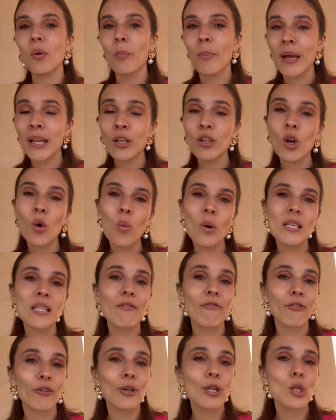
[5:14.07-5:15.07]
Benidorm was
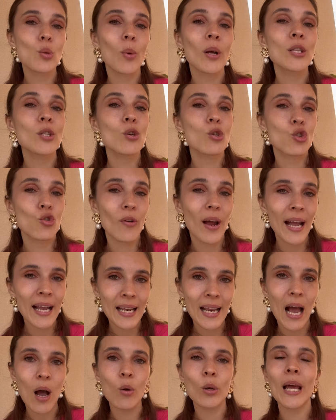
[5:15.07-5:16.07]
the first one to try
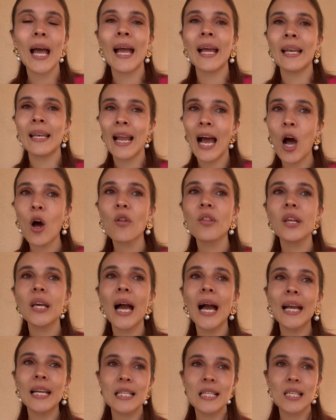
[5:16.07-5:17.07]
it out, and now the
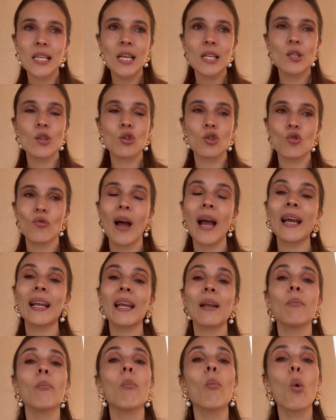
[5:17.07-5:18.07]
idea is to try it
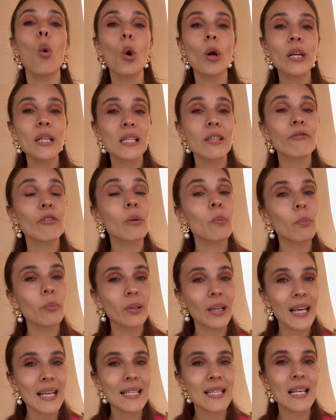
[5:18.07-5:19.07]
in more different
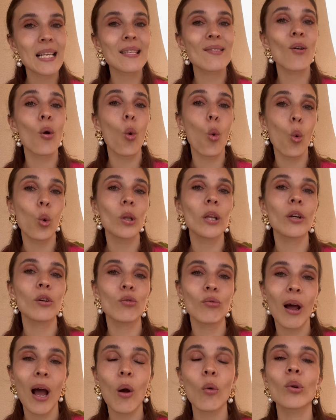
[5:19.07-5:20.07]
places all
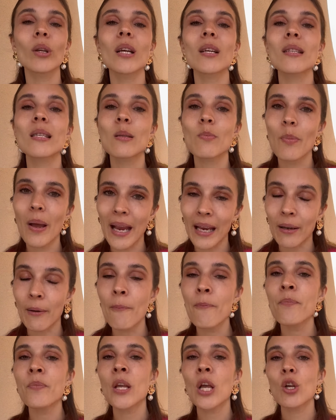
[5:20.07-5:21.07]
around Spain.
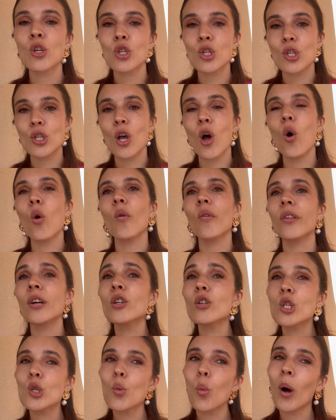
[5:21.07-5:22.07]
So
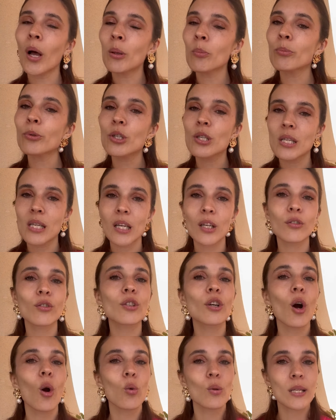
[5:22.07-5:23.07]
there is one
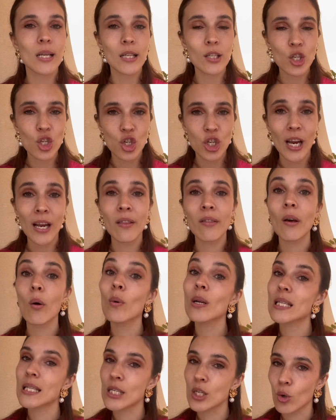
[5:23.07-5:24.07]
particular hotel chain that
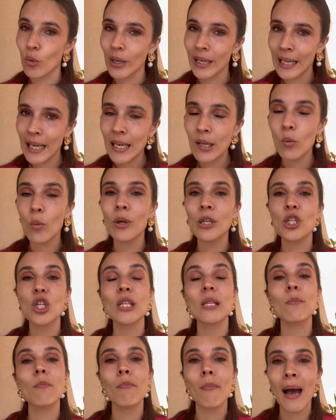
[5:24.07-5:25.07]
was doing it, which
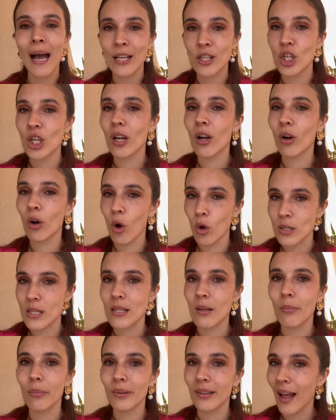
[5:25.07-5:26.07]
is Magic
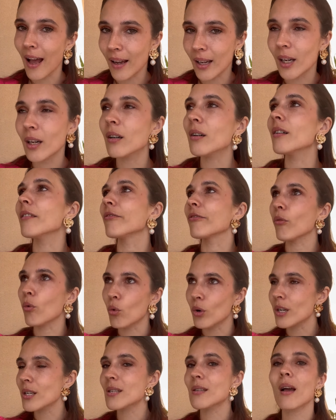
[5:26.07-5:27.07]
Costa Blanca, of
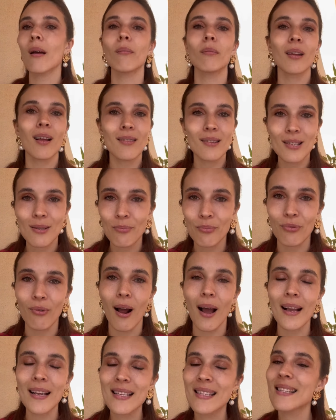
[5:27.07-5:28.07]
course, I'm not
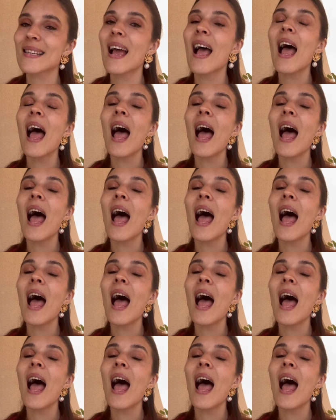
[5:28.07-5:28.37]
surprised.